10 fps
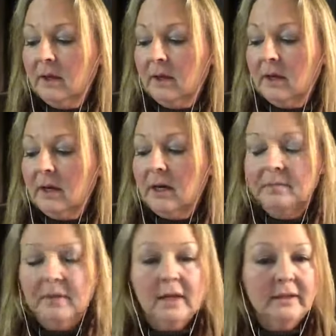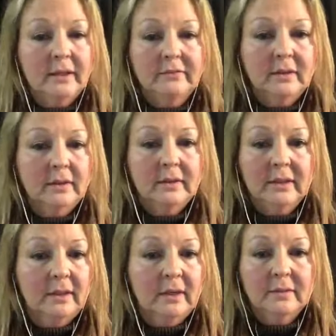Um, not definitely,
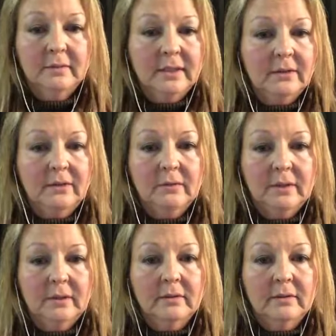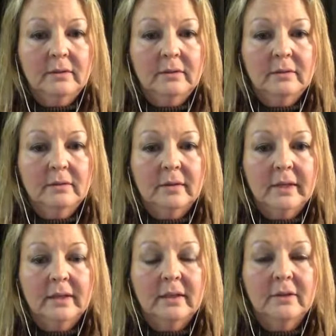not the rescuer. Right,
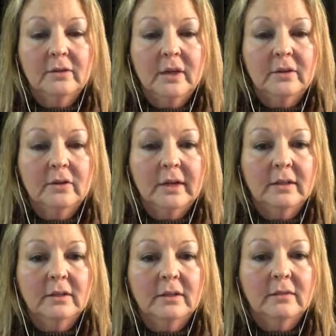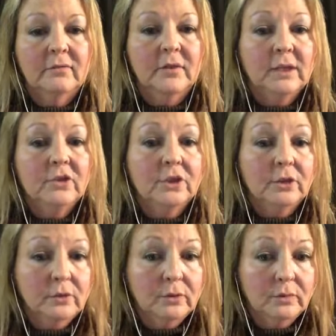they are not trying to fix
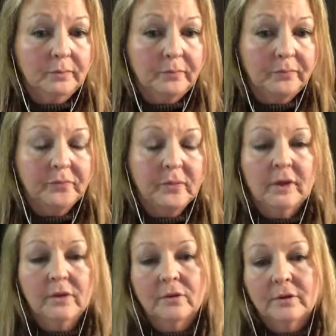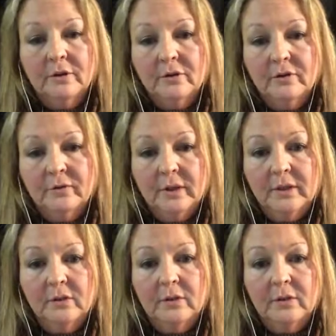you in order to avoid their own